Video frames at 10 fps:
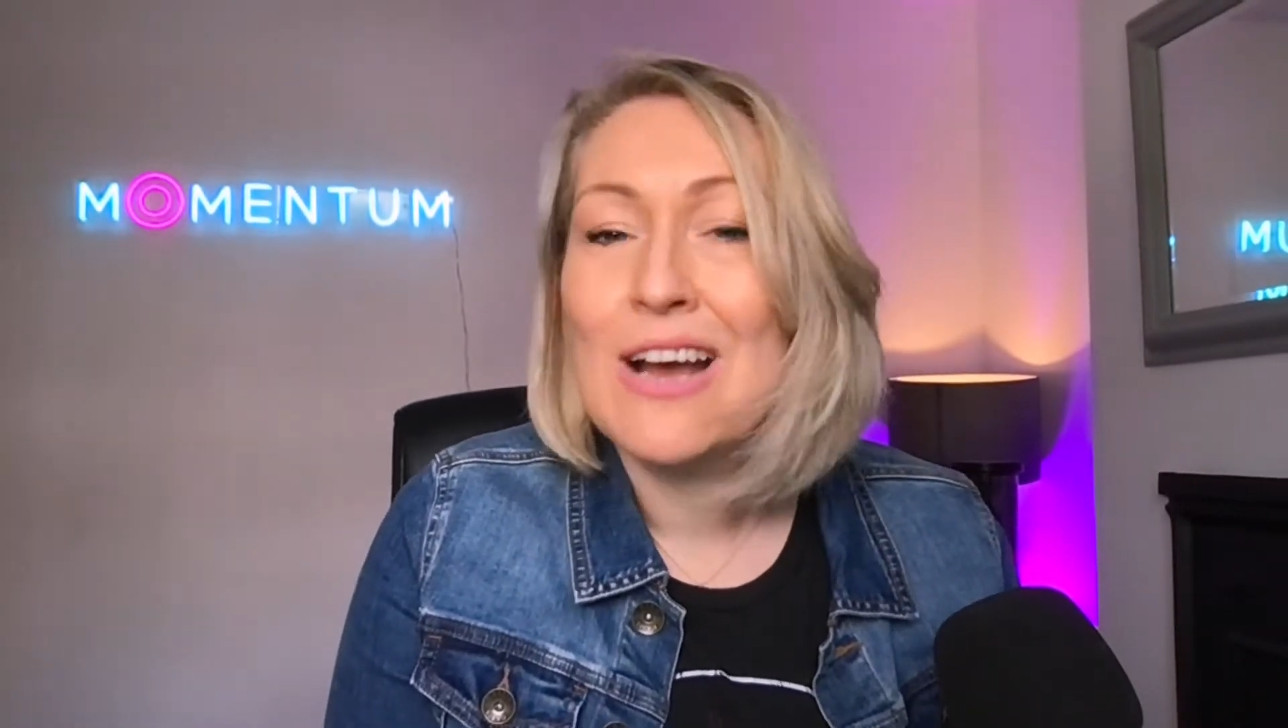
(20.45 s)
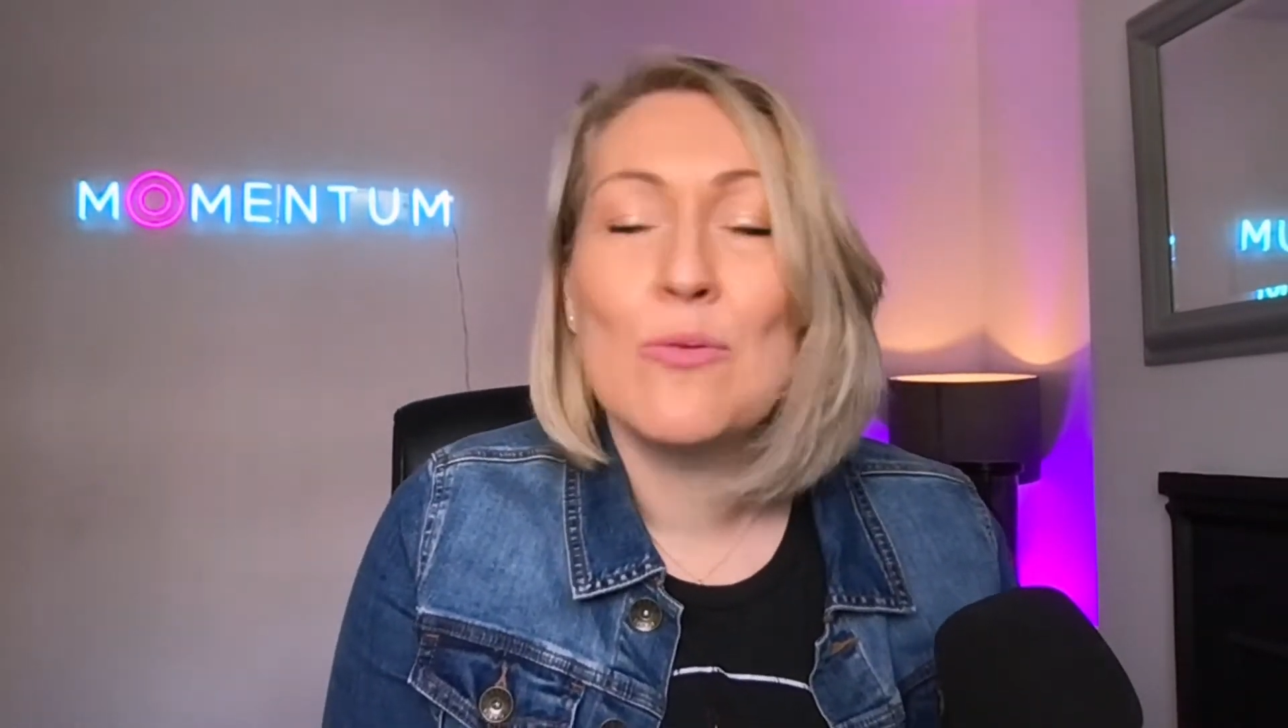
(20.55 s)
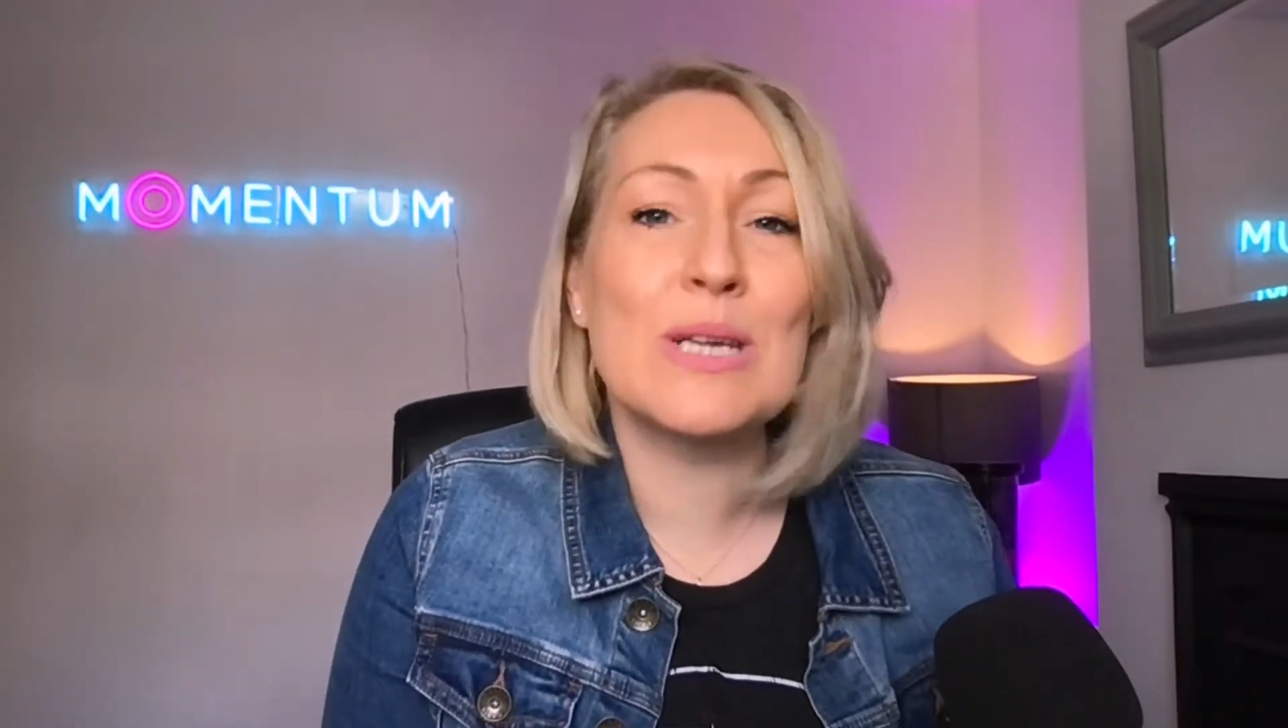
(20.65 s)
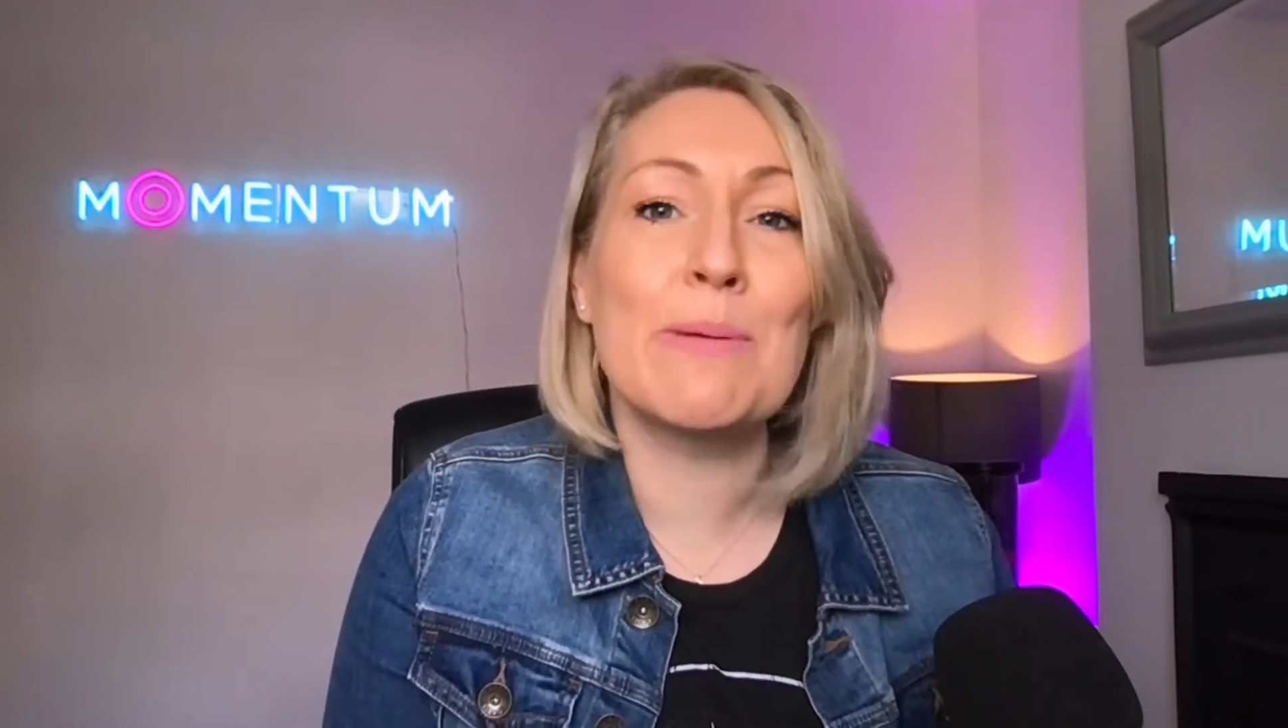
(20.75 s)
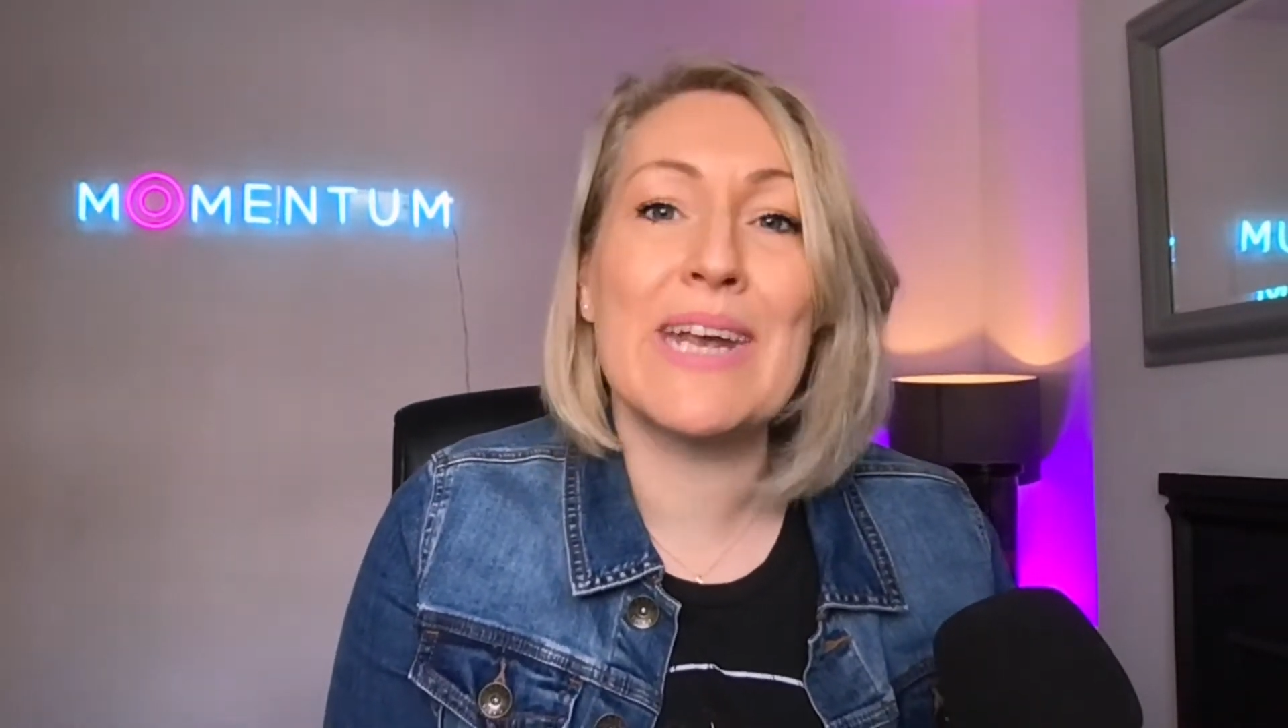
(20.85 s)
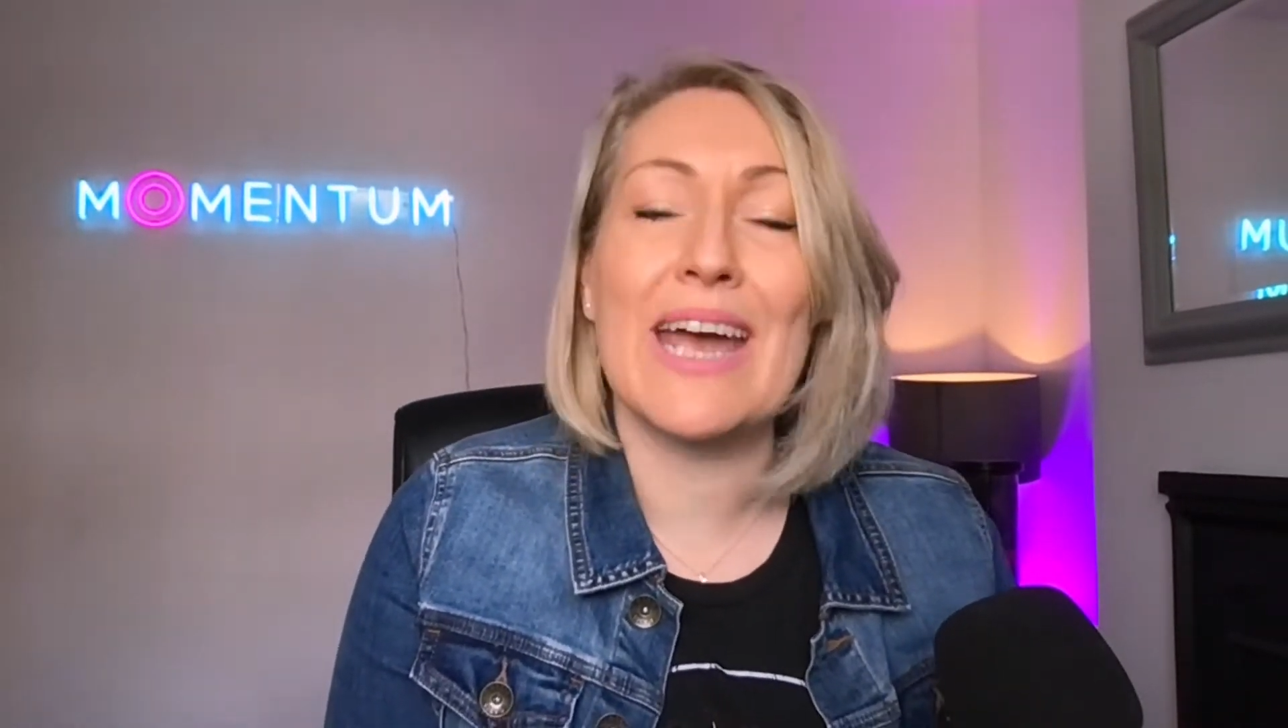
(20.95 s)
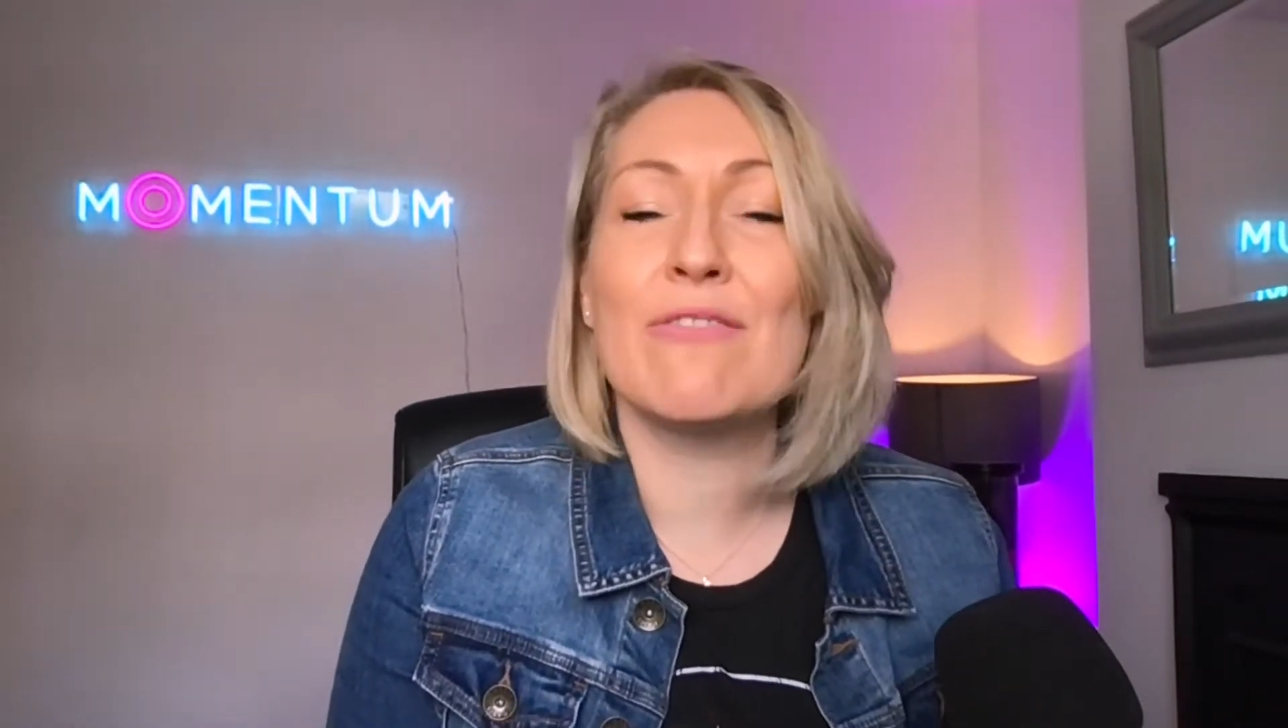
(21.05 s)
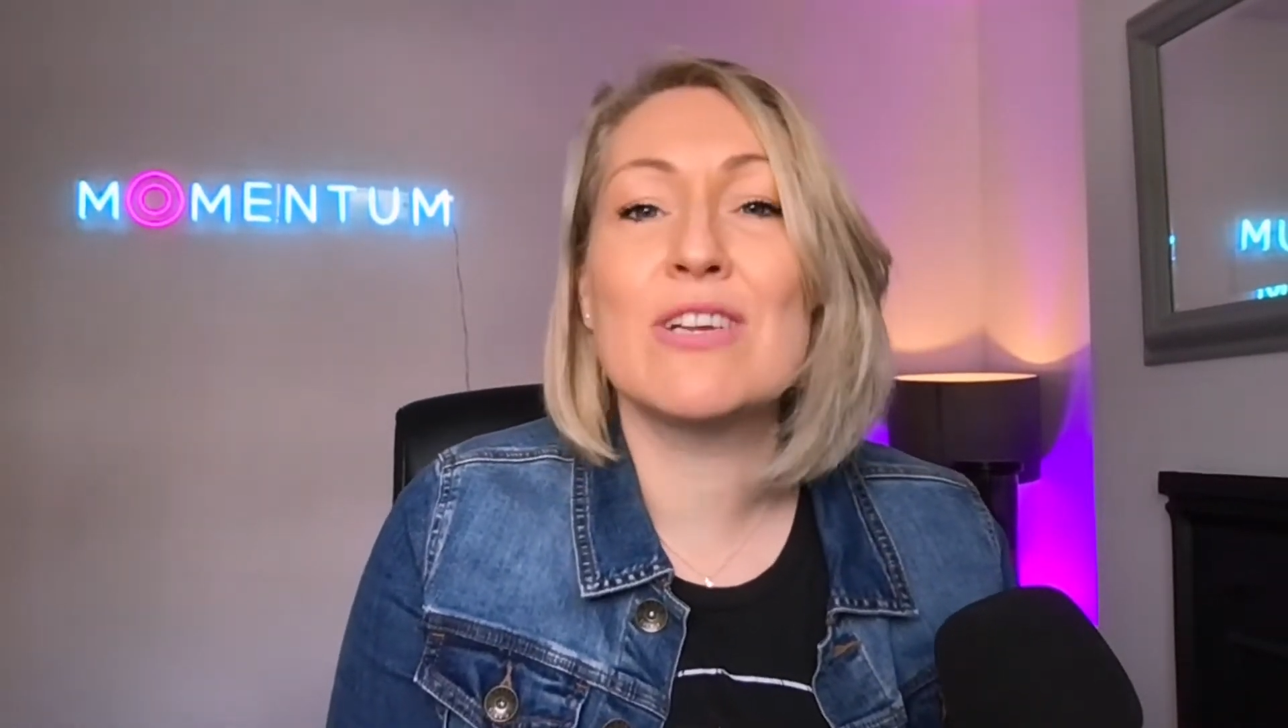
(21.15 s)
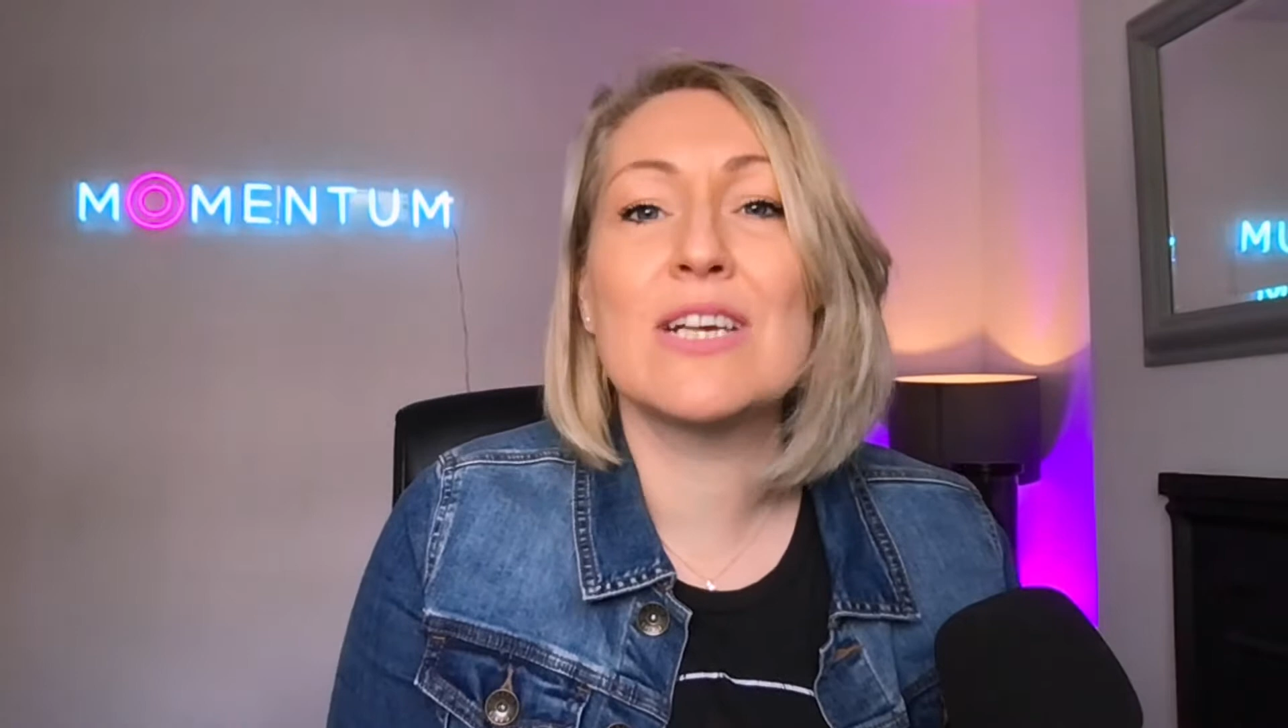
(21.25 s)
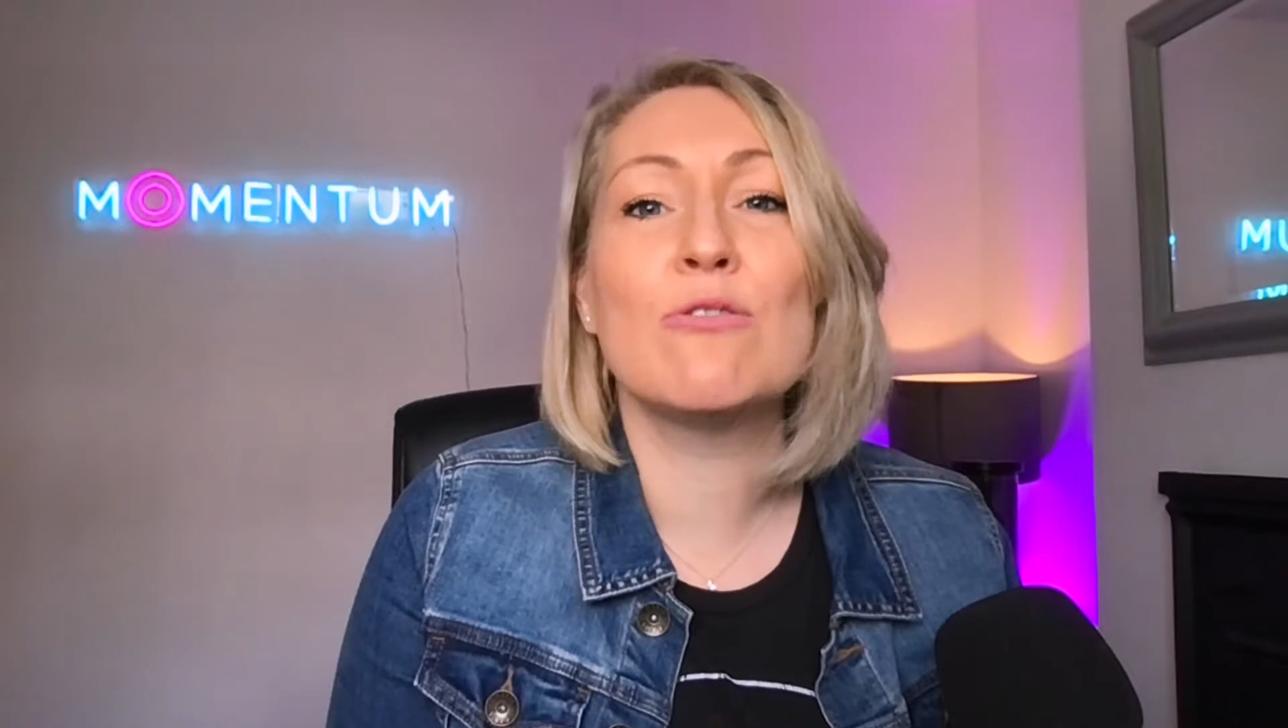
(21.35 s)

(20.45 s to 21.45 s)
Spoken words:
We speak every single